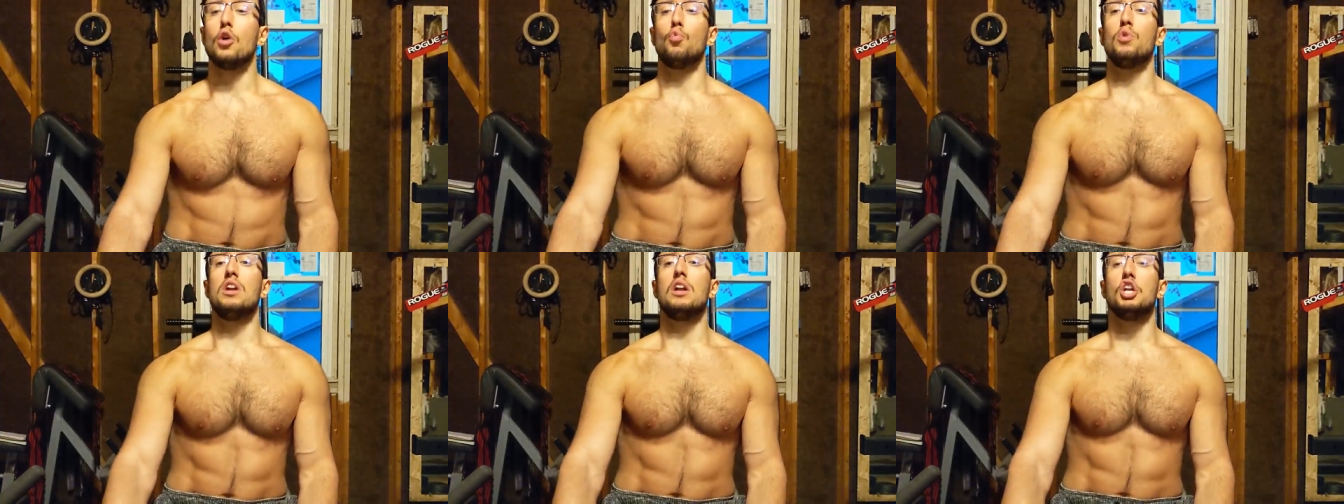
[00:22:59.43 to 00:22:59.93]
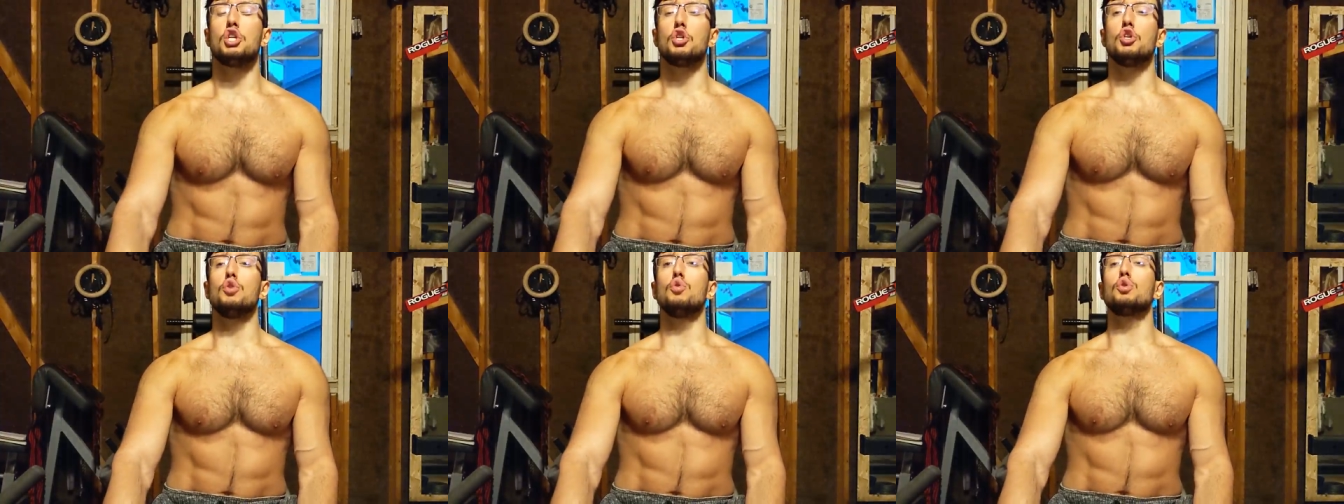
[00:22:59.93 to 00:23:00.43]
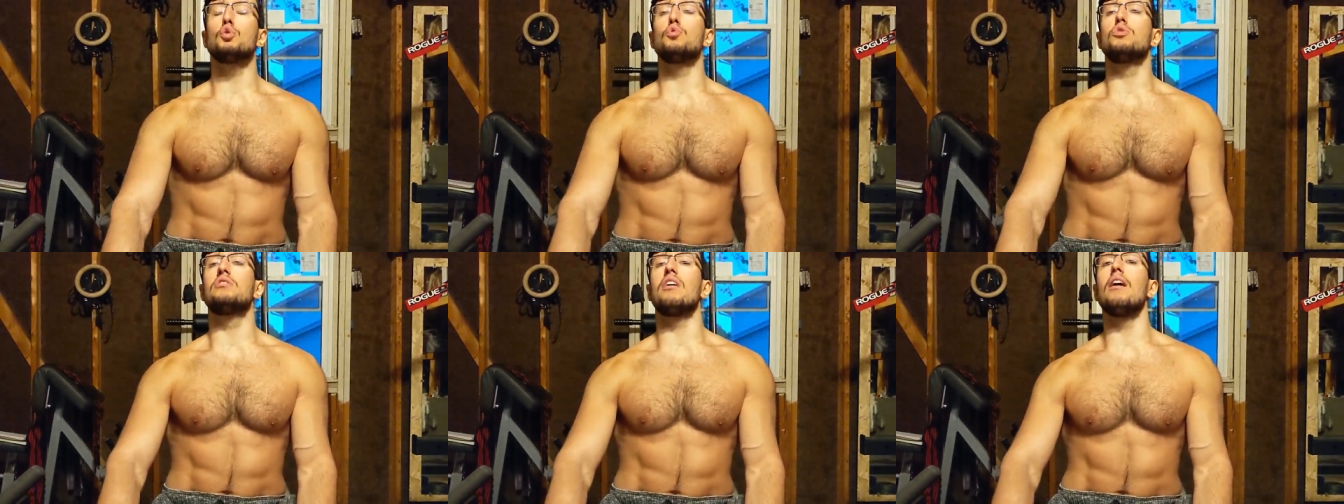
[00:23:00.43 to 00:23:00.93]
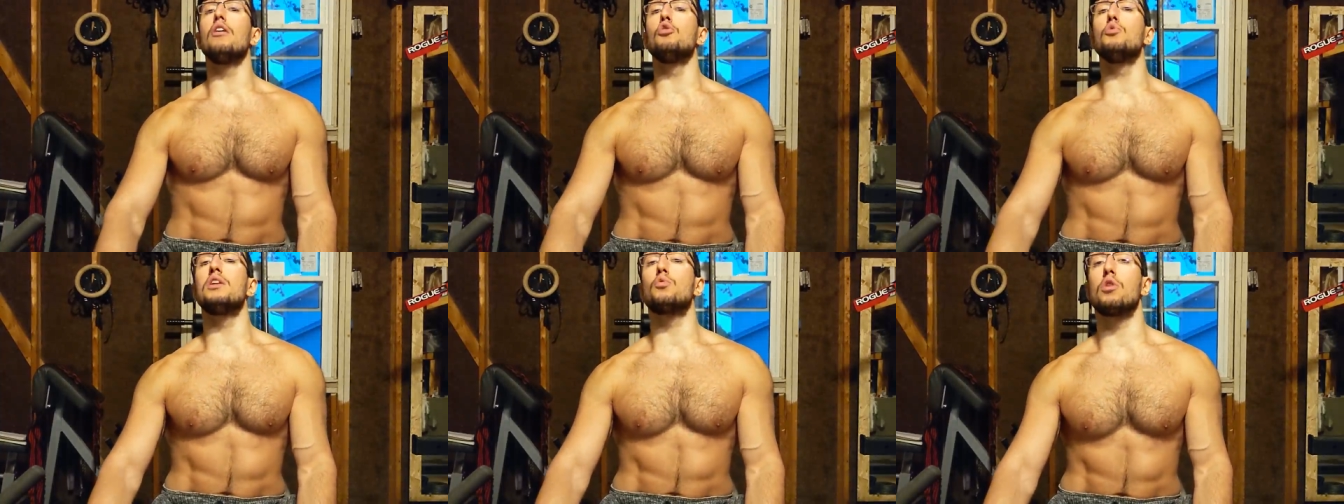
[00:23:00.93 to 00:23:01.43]
Religion used to tell
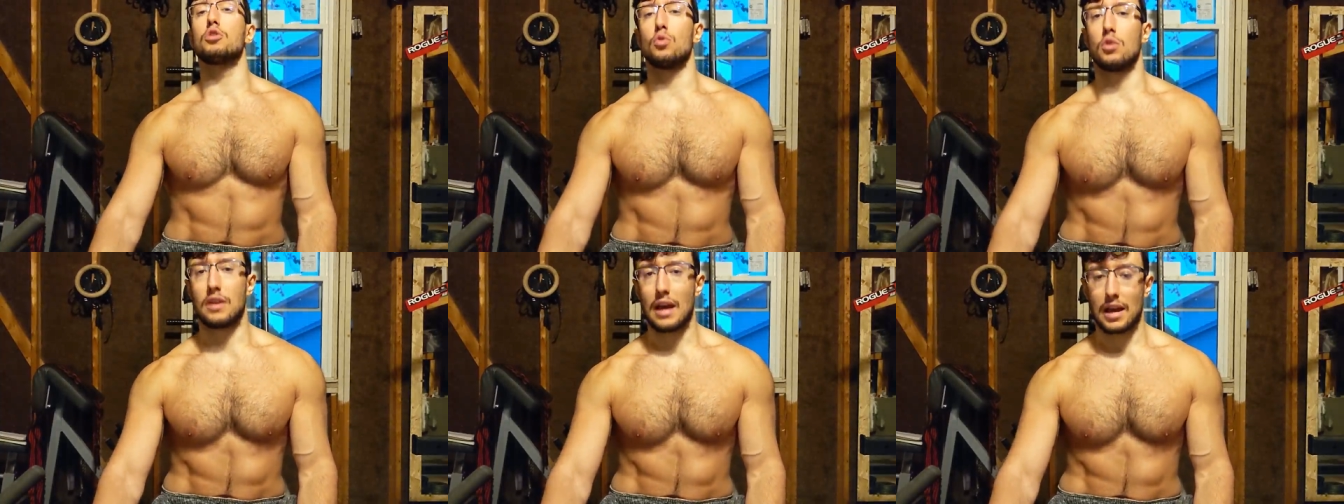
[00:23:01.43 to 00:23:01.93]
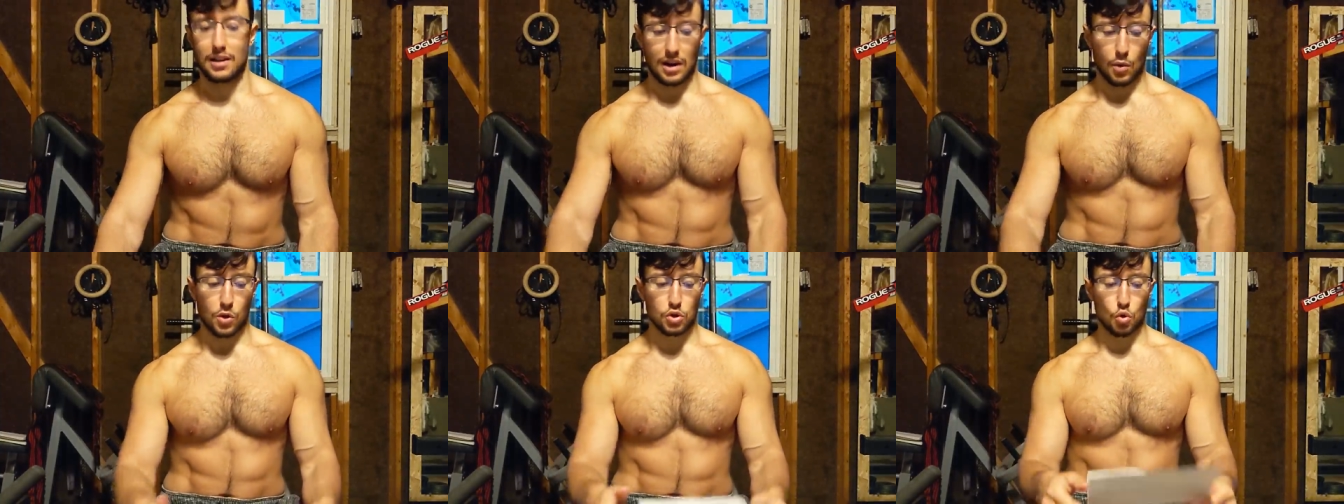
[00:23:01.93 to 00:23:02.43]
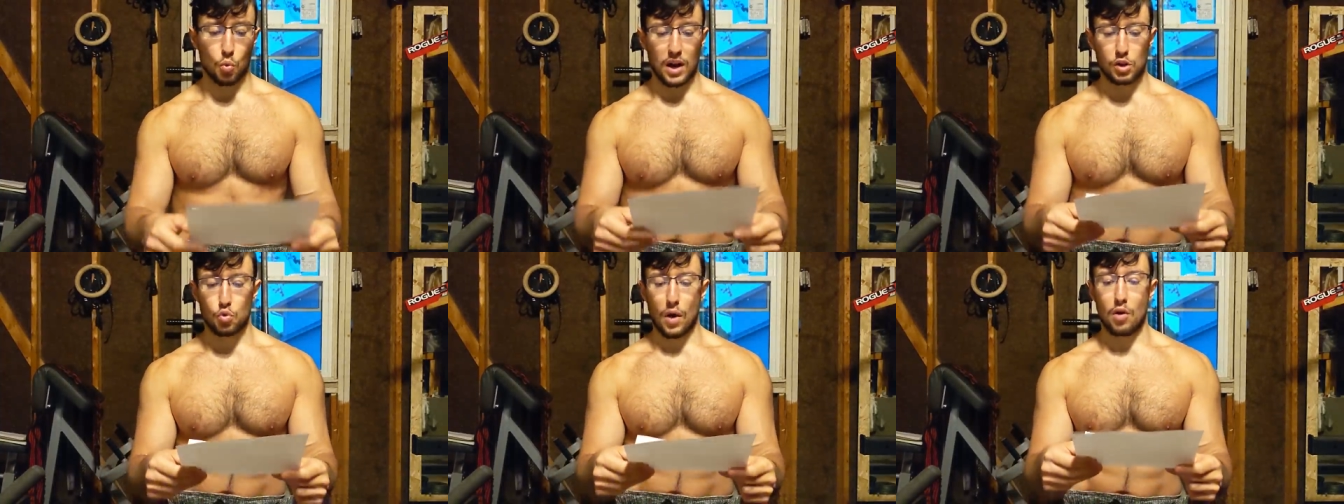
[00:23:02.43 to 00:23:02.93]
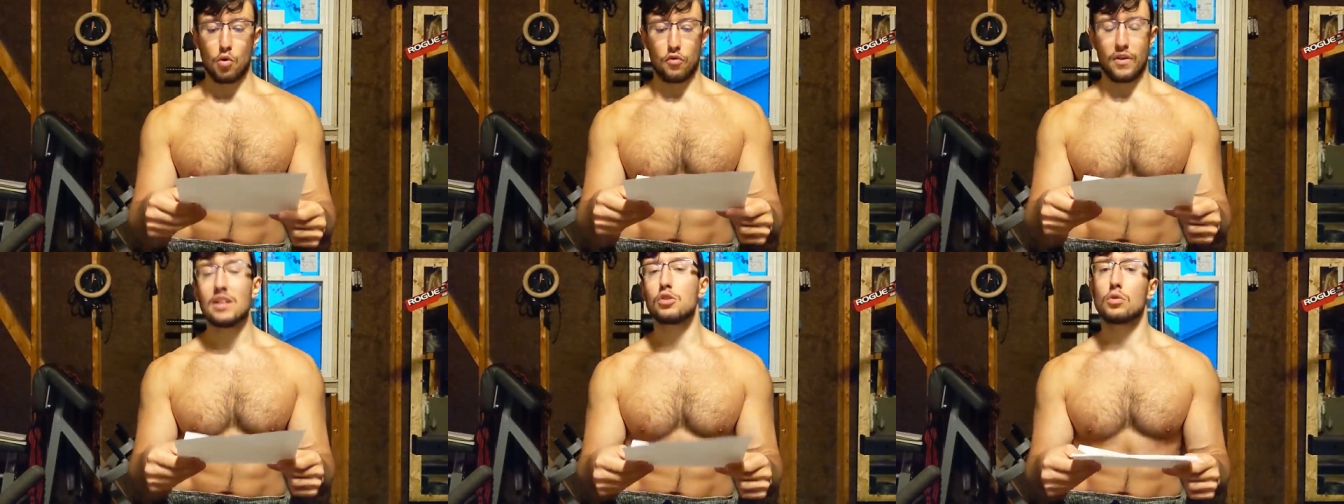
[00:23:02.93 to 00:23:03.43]
you it was okay, that it was a way to
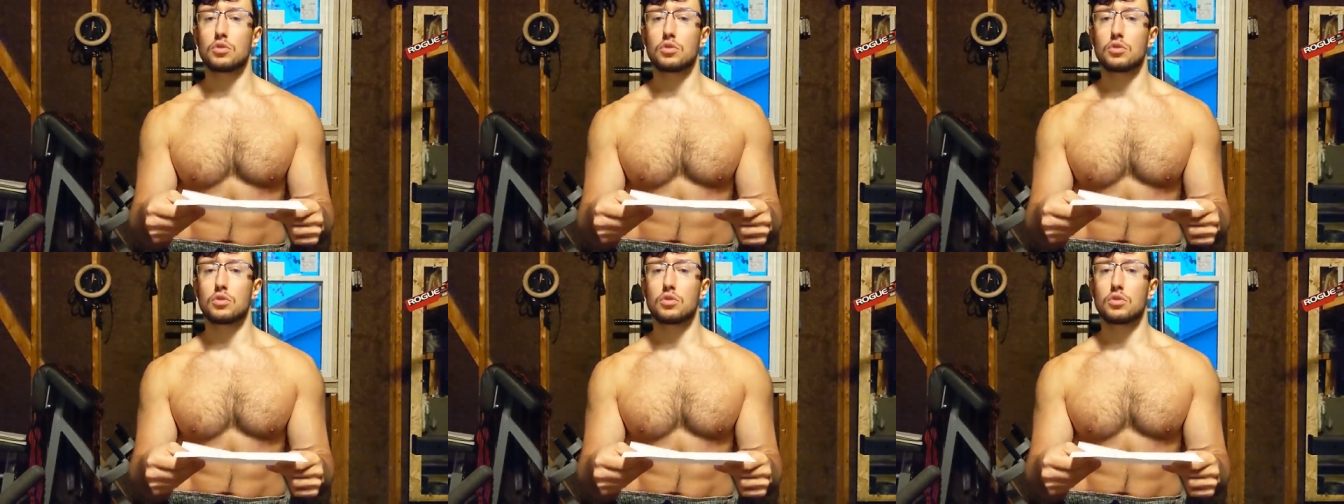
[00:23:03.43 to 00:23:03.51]
elevate